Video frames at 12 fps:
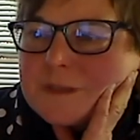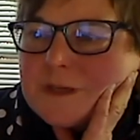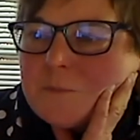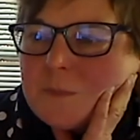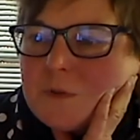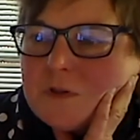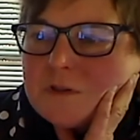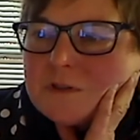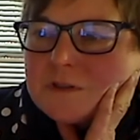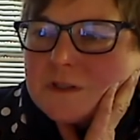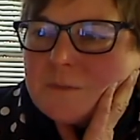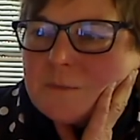couple
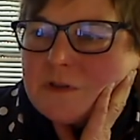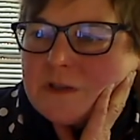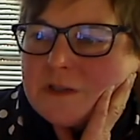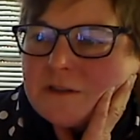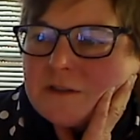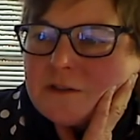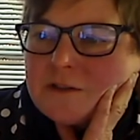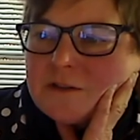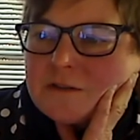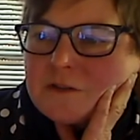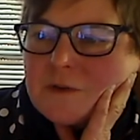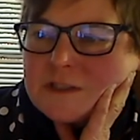couple
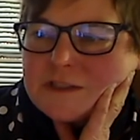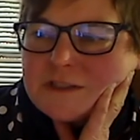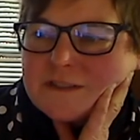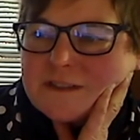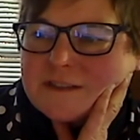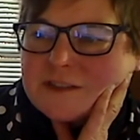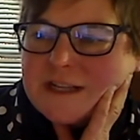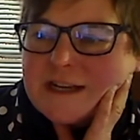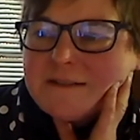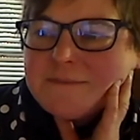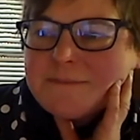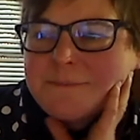other questions on the
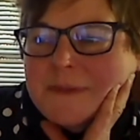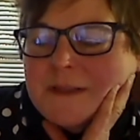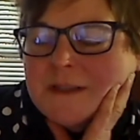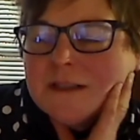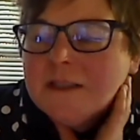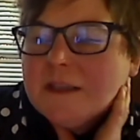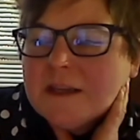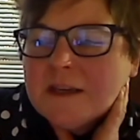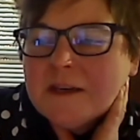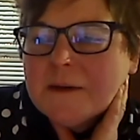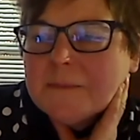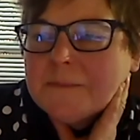chat
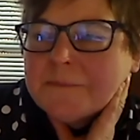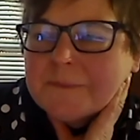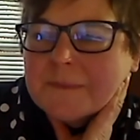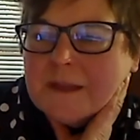um,